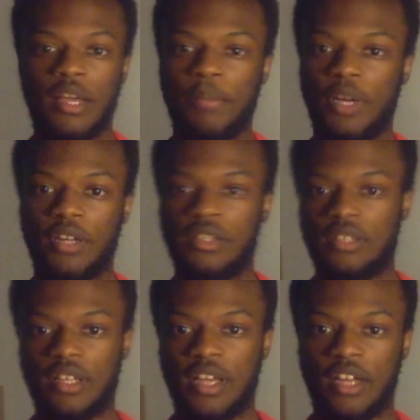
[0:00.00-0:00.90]
But
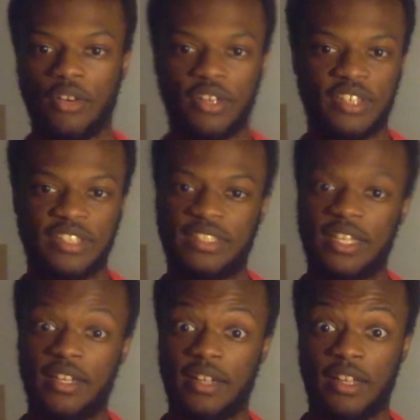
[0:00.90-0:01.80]
I know, as I
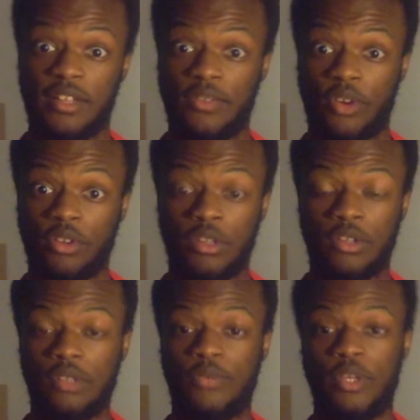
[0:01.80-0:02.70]
said earlier
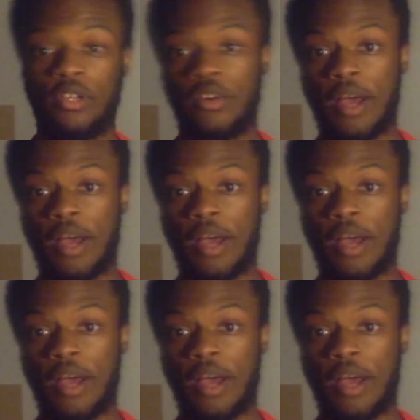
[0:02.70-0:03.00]
in the video,